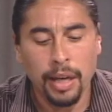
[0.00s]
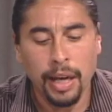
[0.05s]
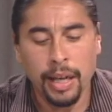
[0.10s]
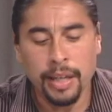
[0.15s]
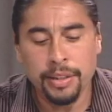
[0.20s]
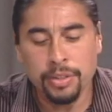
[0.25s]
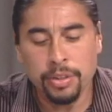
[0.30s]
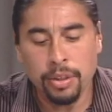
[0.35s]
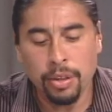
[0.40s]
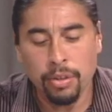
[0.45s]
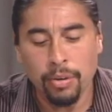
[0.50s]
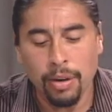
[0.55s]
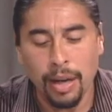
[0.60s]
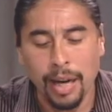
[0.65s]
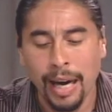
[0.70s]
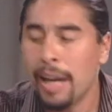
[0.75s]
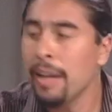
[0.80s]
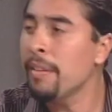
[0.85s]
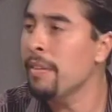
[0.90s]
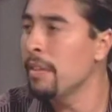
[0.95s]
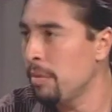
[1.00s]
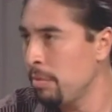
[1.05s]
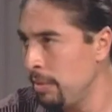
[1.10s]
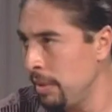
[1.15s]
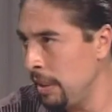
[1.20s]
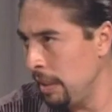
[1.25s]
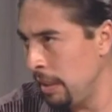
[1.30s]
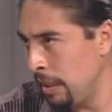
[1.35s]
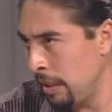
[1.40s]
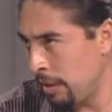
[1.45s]
And so I think
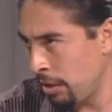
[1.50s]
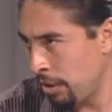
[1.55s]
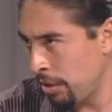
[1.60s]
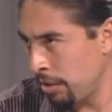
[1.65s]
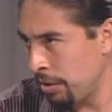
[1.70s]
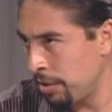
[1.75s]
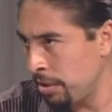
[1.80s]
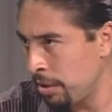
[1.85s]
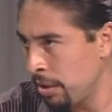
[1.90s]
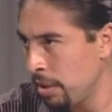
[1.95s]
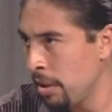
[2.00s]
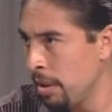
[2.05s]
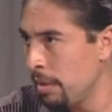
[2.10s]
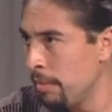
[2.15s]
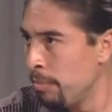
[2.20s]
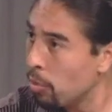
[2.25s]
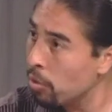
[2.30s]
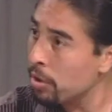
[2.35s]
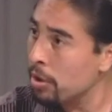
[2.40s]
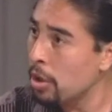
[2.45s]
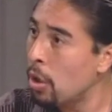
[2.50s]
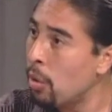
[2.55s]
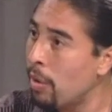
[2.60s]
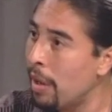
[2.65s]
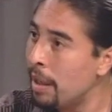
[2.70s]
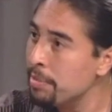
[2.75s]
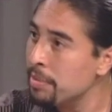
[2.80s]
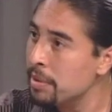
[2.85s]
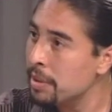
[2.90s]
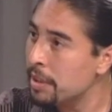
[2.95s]
we need to encourage more
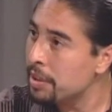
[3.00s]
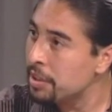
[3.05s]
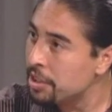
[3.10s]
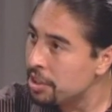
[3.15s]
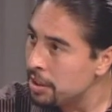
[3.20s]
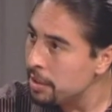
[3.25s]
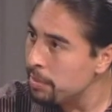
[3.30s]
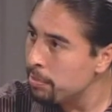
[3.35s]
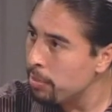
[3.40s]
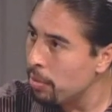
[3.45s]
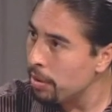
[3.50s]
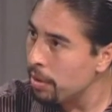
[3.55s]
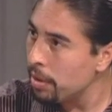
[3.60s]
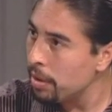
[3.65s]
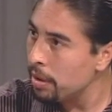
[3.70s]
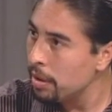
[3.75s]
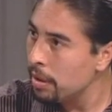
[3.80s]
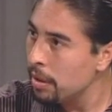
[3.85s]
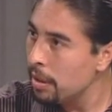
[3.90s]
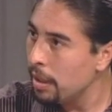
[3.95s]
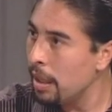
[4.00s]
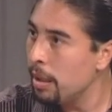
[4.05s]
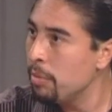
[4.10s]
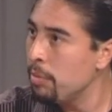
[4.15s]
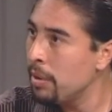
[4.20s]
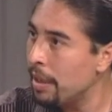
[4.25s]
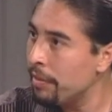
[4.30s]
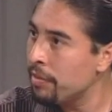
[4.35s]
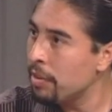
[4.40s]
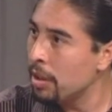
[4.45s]
co-ops like Cheese Board,
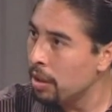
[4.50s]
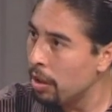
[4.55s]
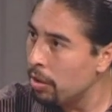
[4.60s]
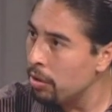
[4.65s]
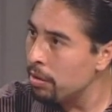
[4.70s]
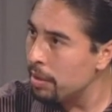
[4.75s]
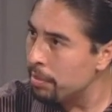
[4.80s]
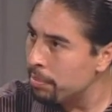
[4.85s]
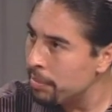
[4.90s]
and we have the Loan